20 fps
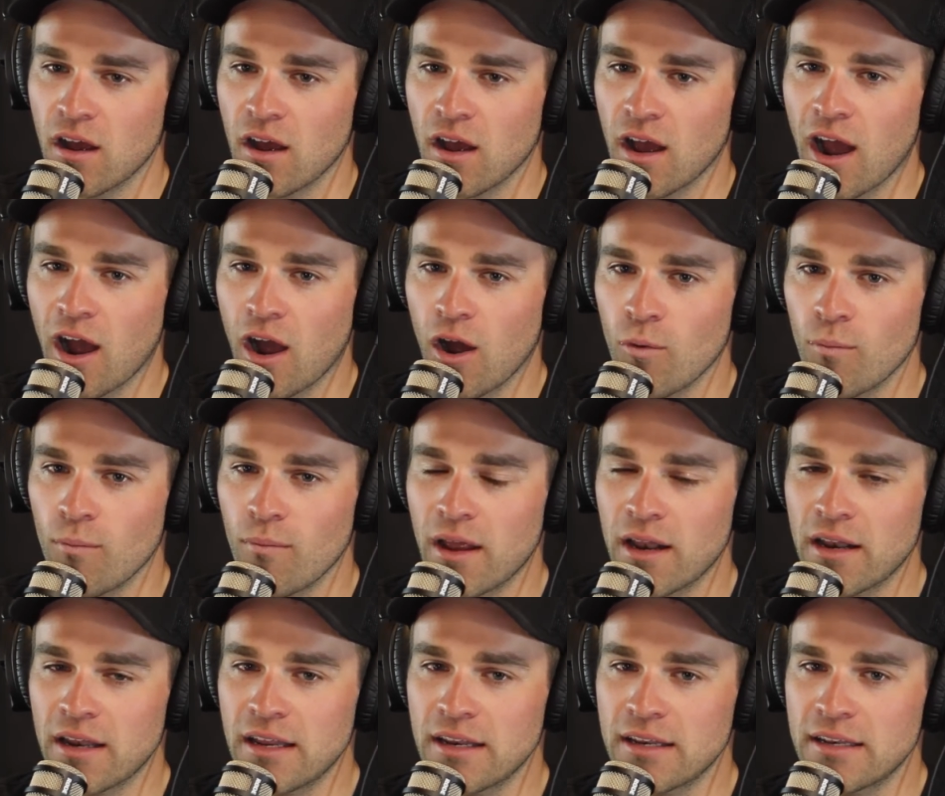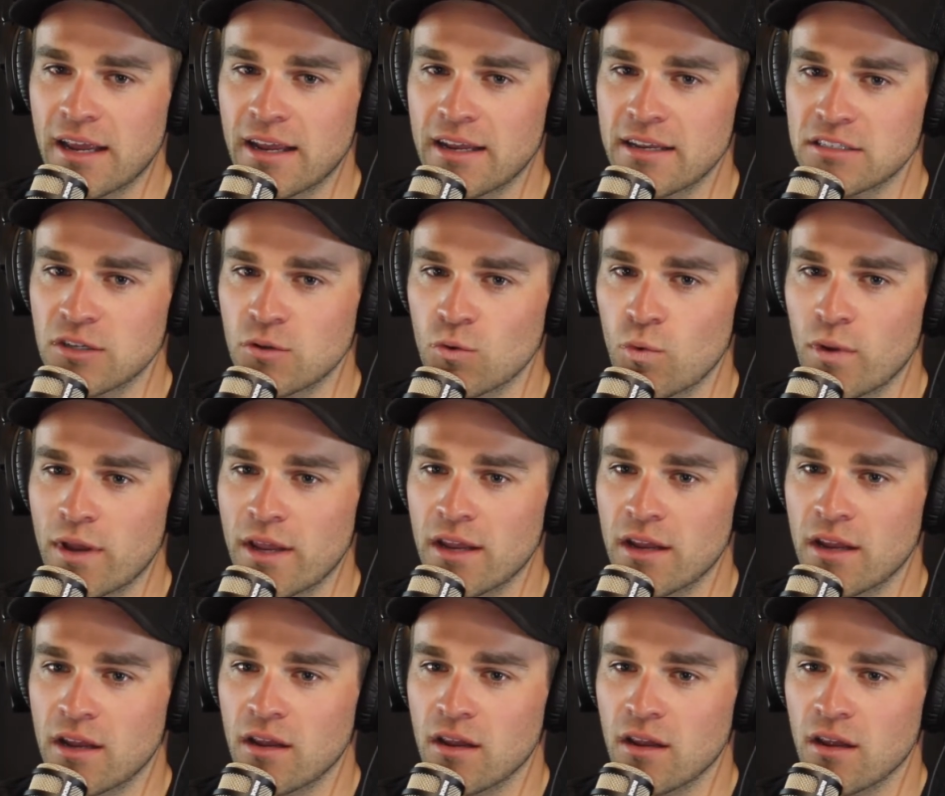How many days a
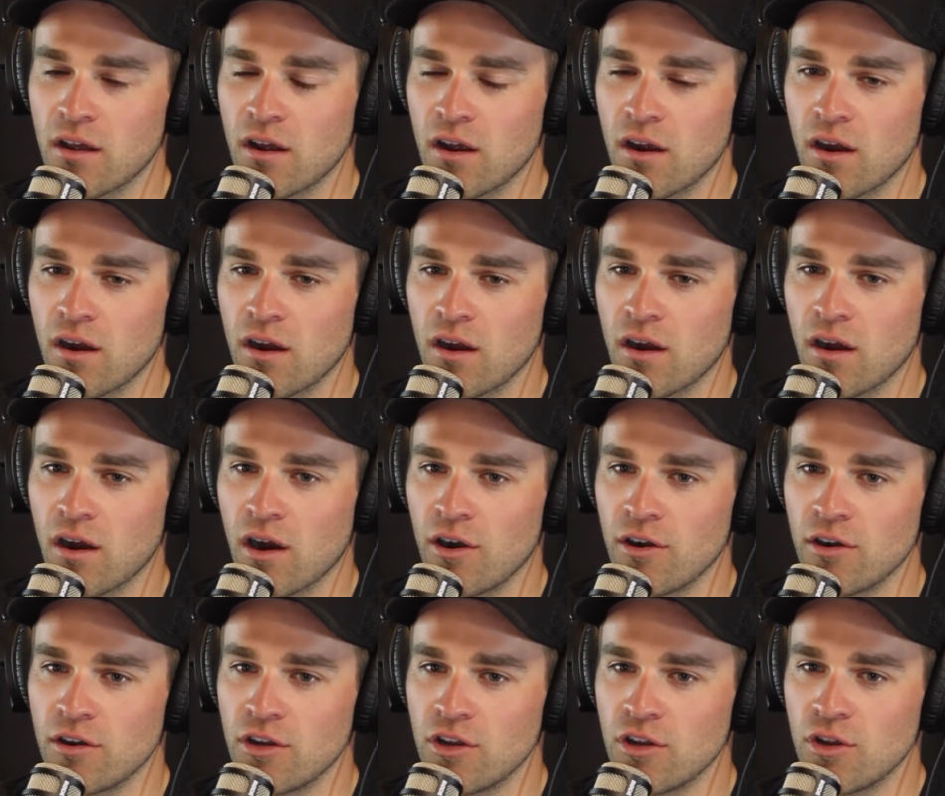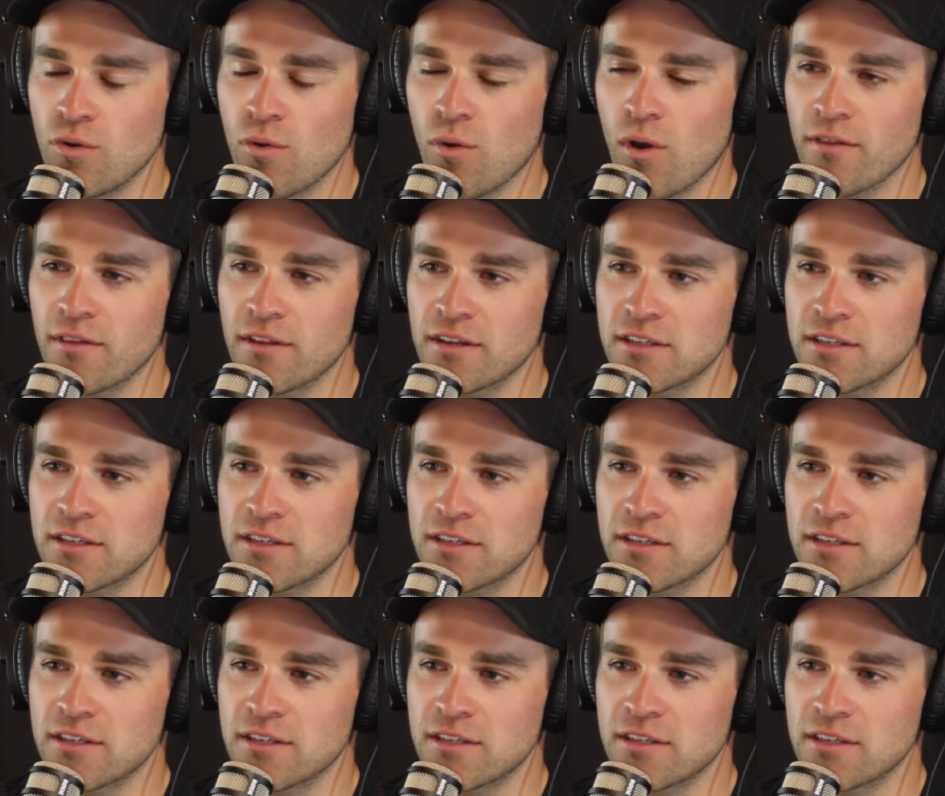week are you on the